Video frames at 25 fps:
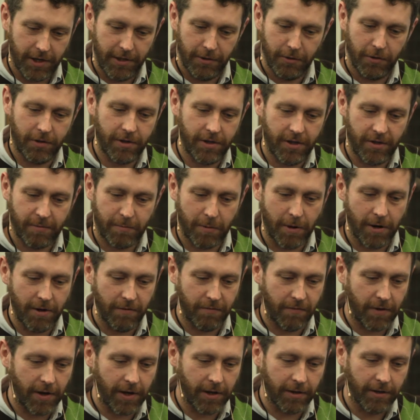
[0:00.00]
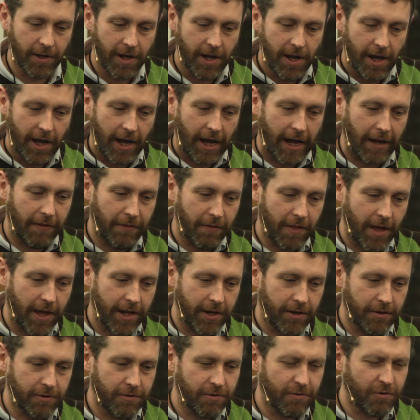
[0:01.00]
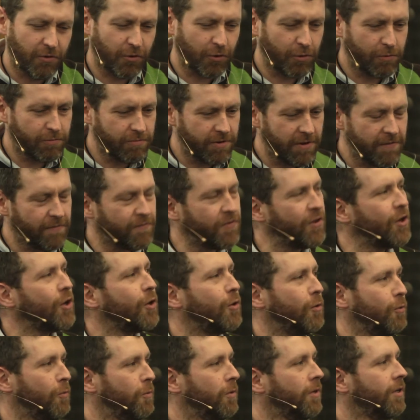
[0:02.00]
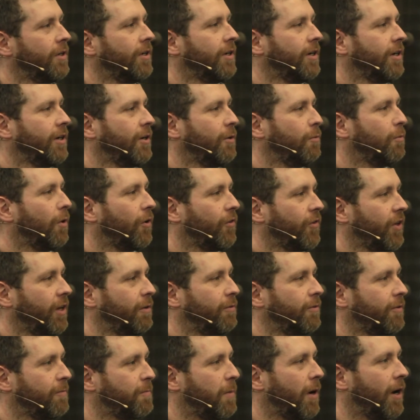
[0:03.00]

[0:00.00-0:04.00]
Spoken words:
and look at his profile and then sort of review what he was